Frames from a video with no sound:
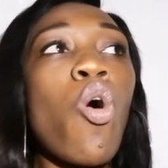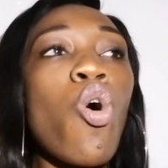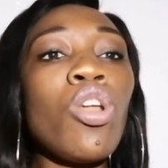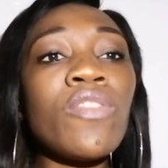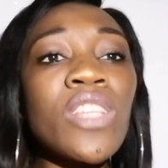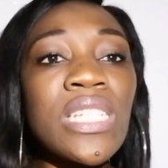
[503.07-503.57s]

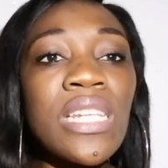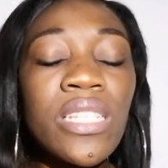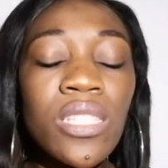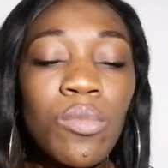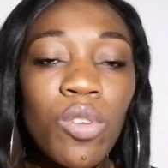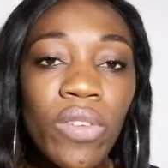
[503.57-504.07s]
All of those
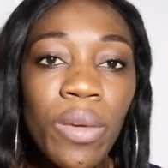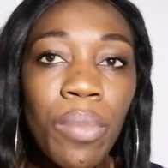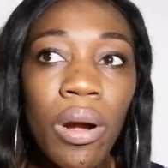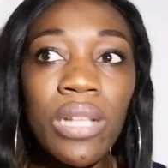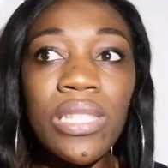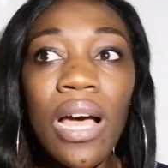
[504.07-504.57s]
little moving
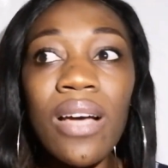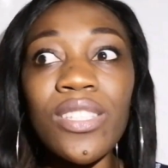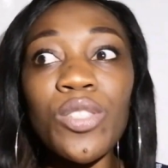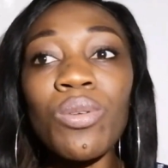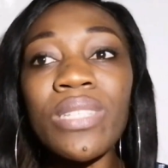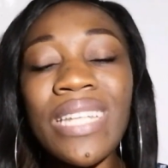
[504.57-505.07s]
parts are
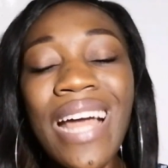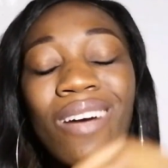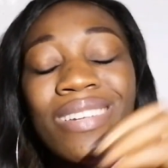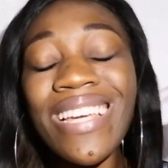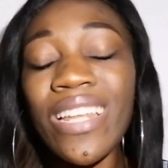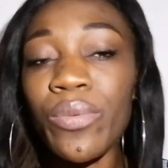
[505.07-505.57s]
sorted
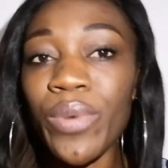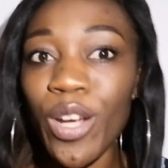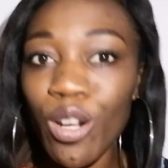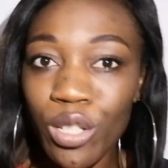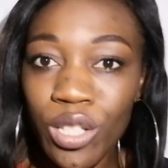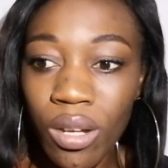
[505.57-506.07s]
out in
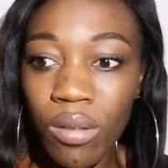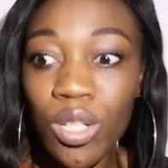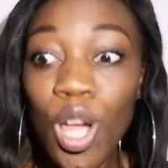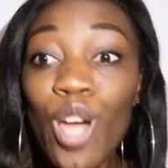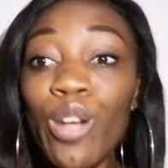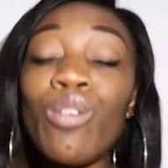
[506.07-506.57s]
rehearsals,
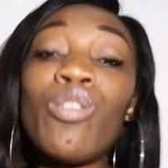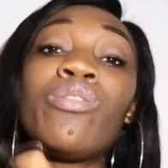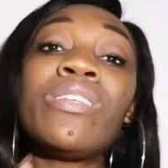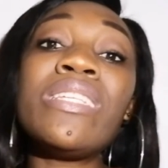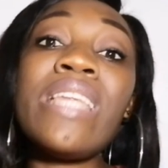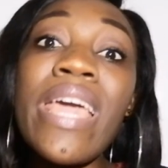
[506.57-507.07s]
not
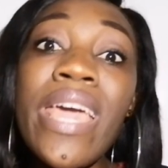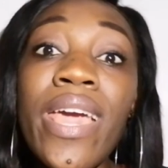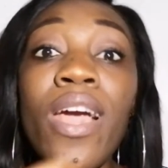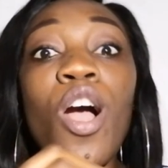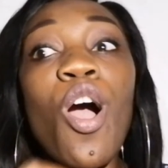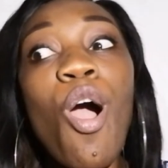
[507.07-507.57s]
on the
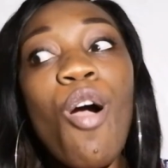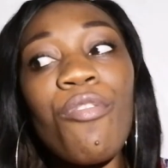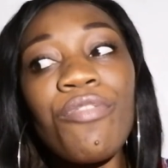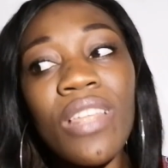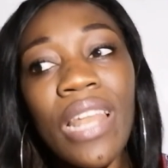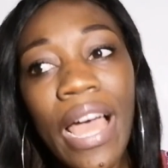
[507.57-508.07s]
day
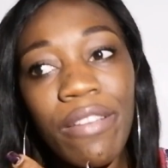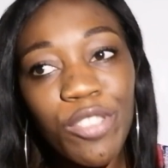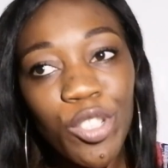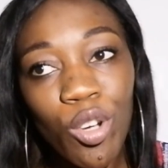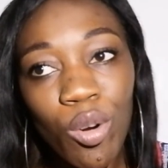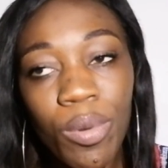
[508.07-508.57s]
of the live
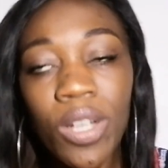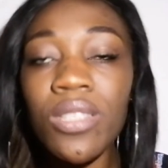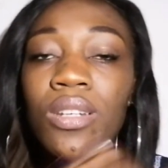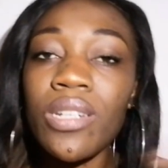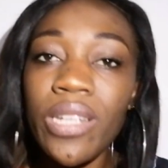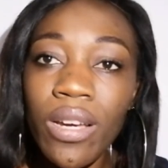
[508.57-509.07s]
show, because
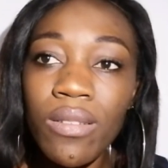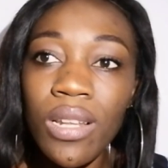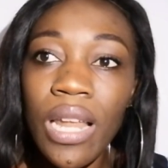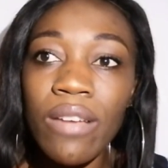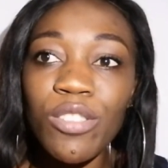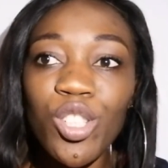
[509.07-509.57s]
on the day of the
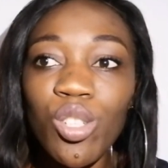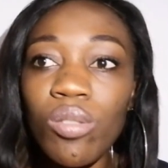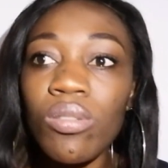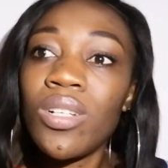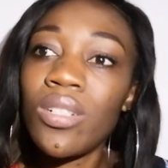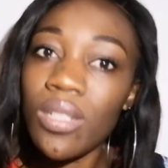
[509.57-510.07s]
live
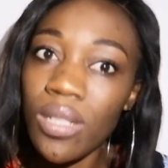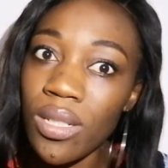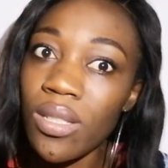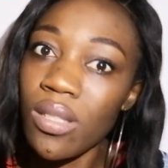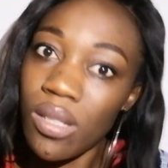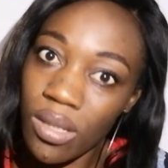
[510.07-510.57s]
show,
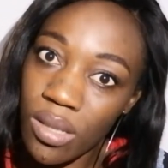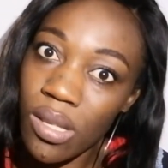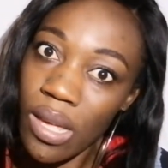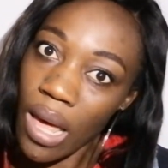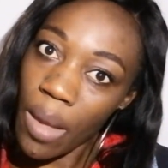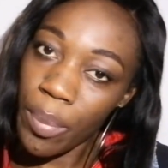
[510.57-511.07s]
lots of things
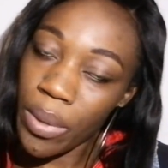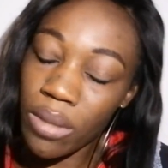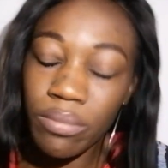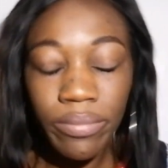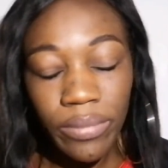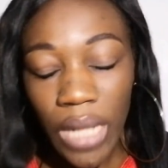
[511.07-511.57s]
can
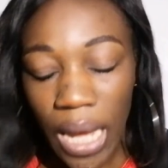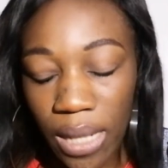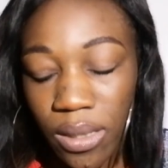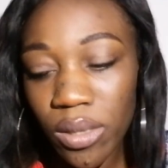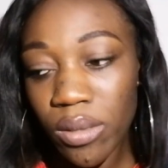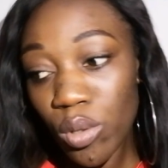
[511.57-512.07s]
happen,
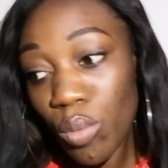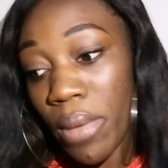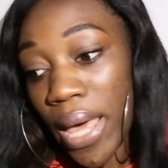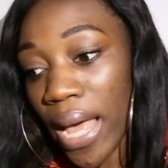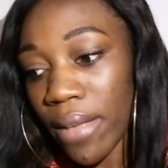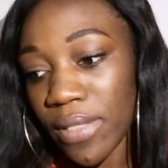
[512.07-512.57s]
as you
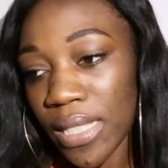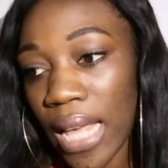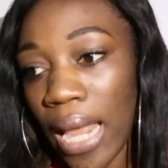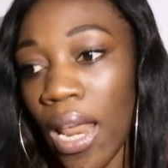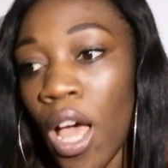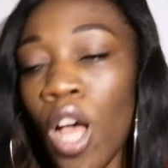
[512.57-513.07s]
may have
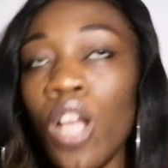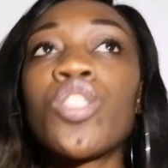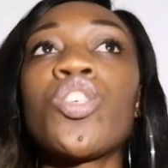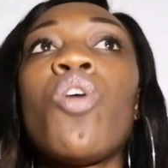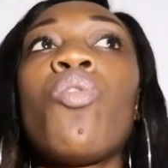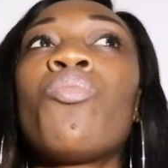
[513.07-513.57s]
seen.
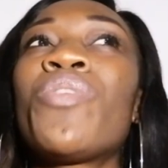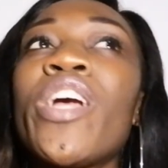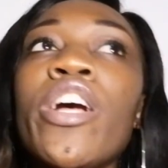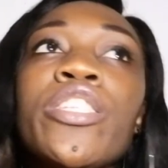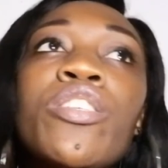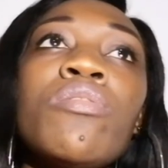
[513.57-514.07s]
So
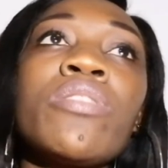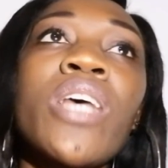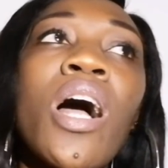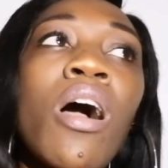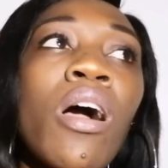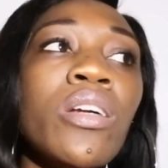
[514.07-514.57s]
rehearsals
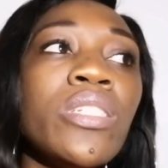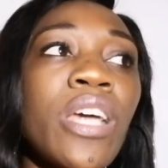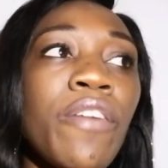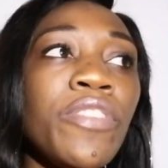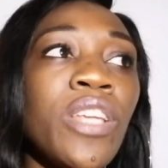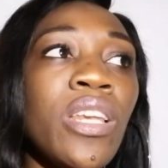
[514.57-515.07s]
are
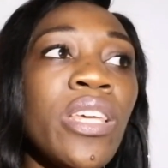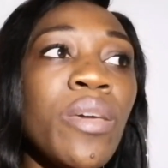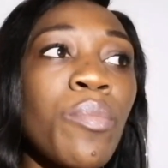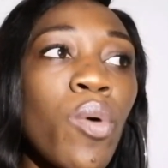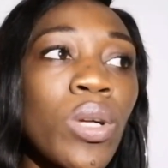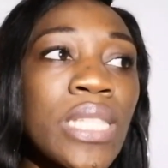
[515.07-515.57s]
definitely
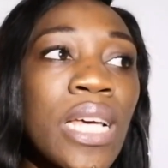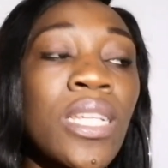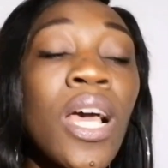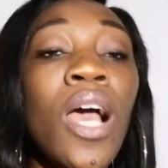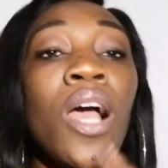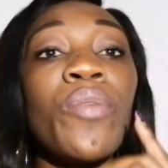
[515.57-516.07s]

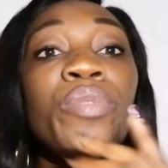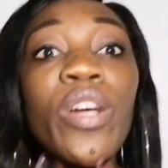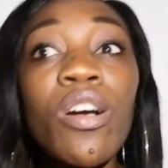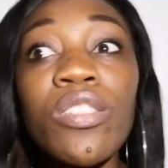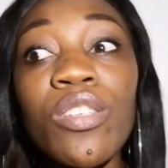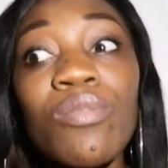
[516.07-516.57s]
important.
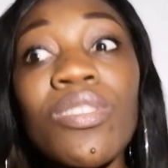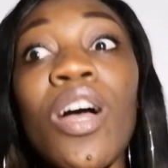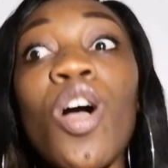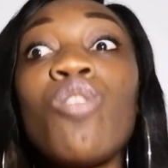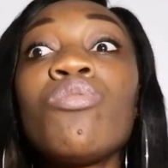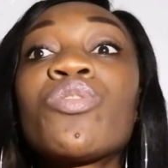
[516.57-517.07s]
Rehearsals
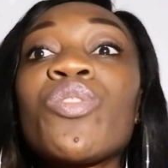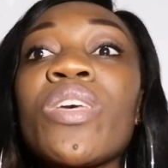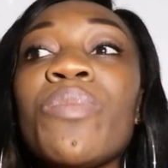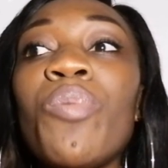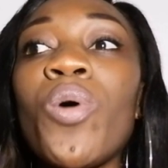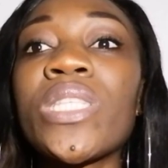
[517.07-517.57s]
are also
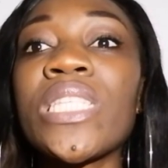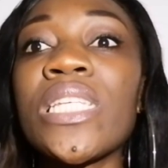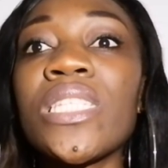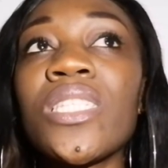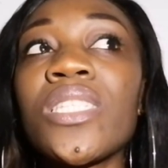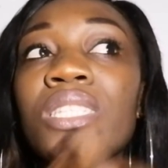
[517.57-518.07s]

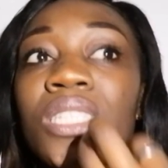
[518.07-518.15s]
important